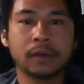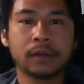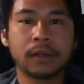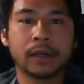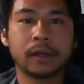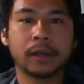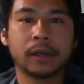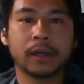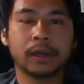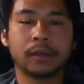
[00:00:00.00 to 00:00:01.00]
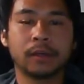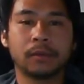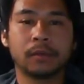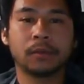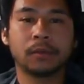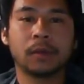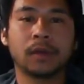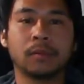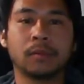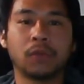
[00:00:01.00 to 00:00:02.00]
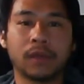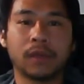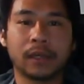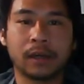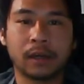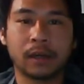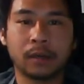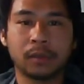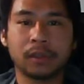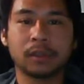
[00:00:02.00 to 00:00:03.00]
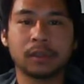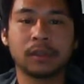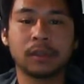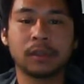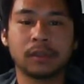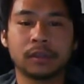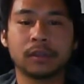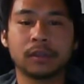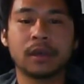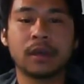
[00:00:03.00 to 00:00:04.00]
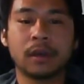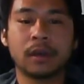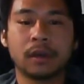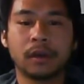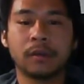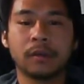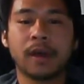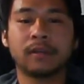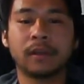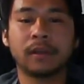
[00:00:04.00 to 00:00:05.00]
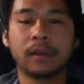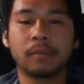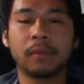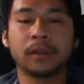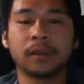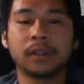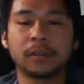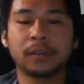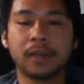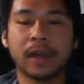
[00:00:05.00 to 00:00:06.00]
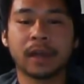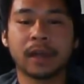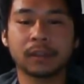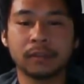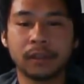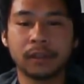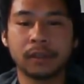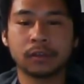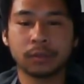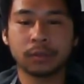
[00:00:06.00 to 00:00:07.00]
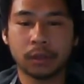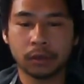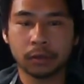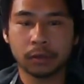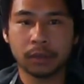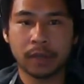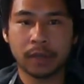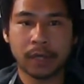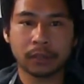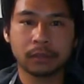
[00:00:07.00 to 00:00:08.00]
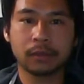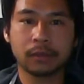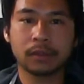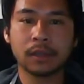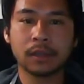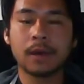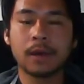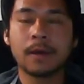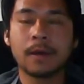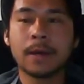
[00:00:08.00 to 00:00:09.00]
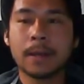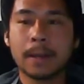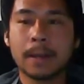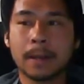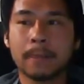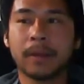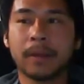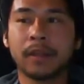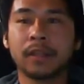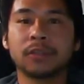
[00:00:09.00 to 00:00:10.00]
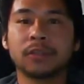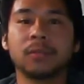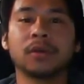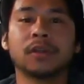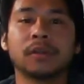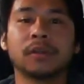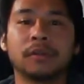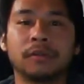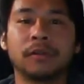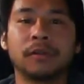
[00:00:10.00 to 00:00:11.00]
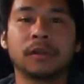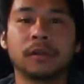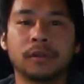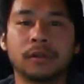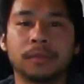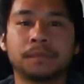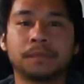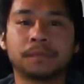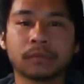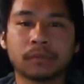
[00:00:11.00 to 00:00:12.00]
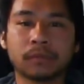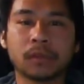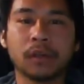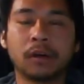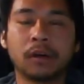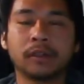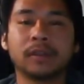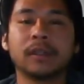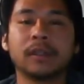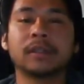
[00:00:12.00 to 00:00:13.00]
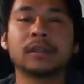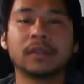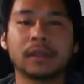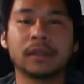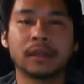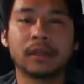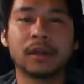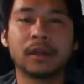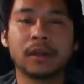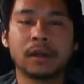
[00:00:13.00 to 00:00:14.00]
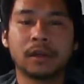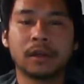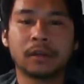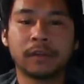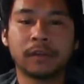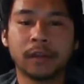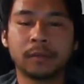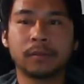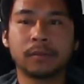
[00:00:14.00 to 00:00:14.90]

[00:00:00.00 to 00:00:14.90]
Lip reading: that I want to get accomplished is having them participate actively in small group interactions. I think it's important for all students to develop